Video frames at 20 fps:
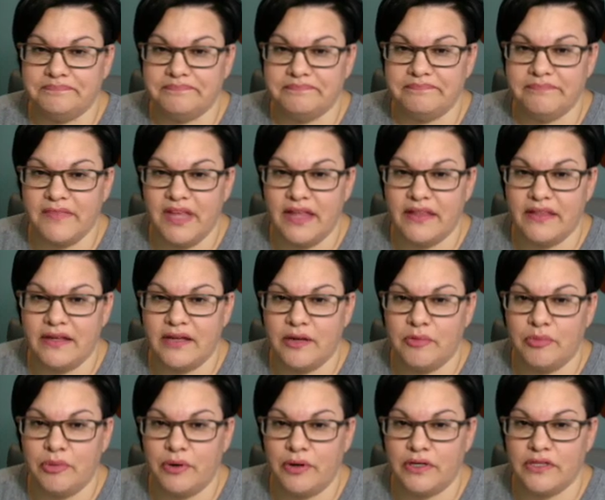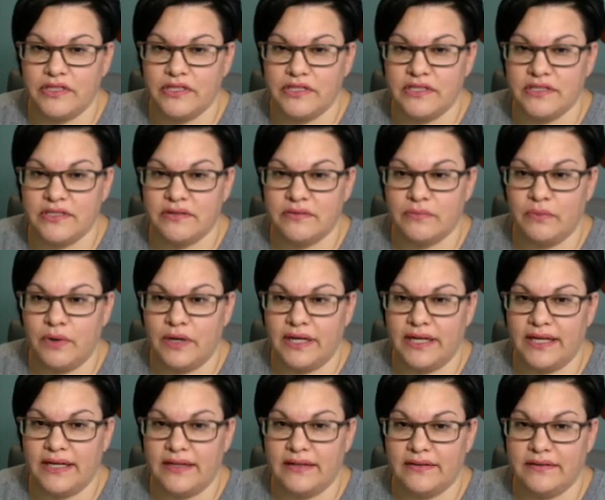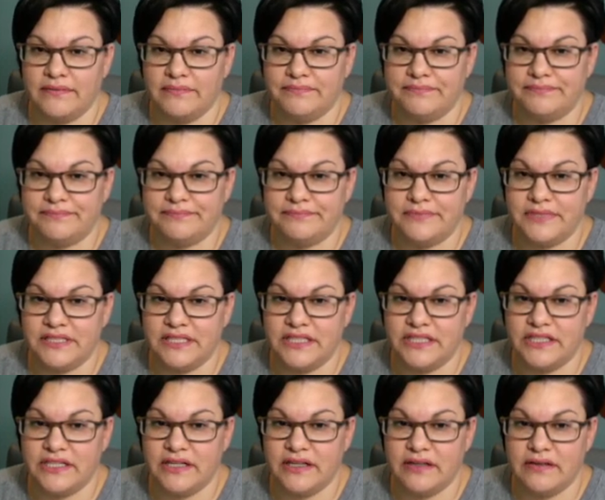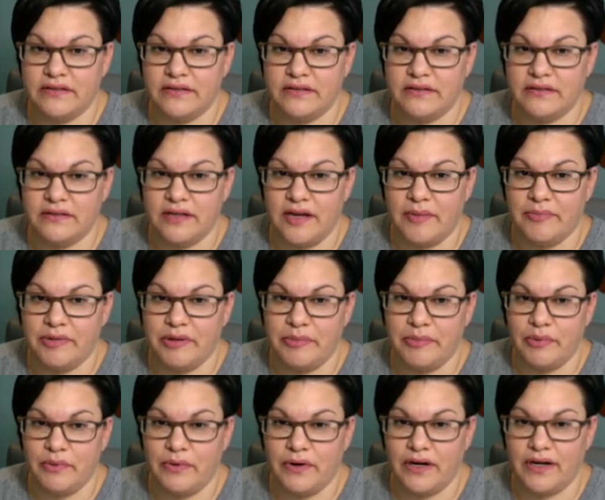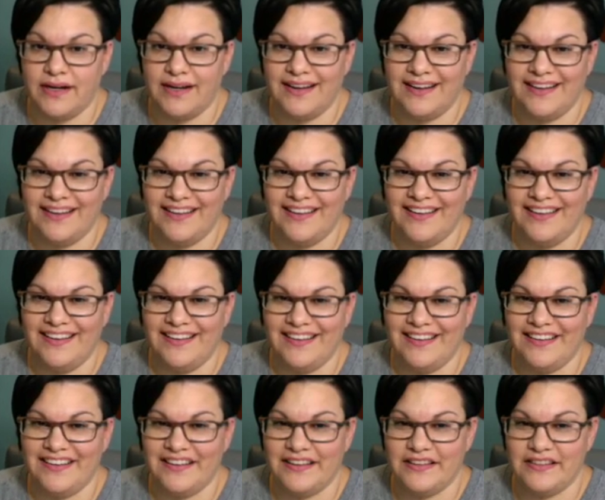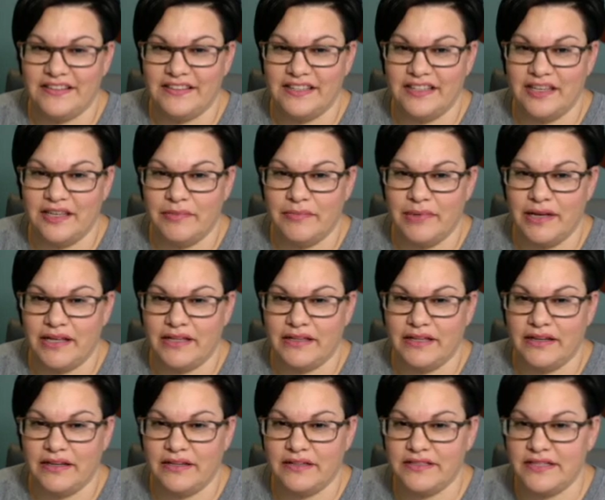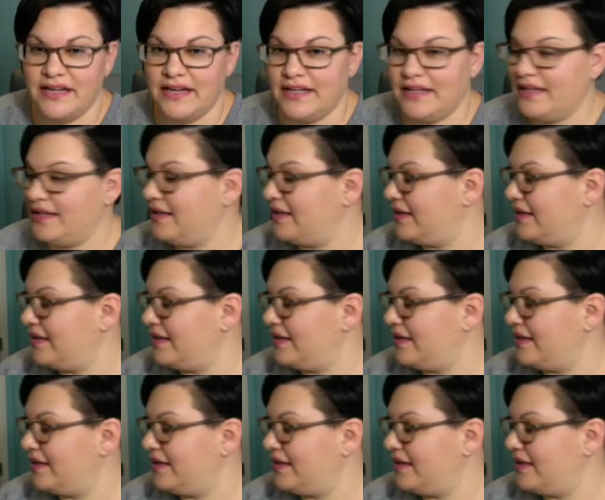nothing important. Just want to get stitching and not be bored. You see him back there, Teddy.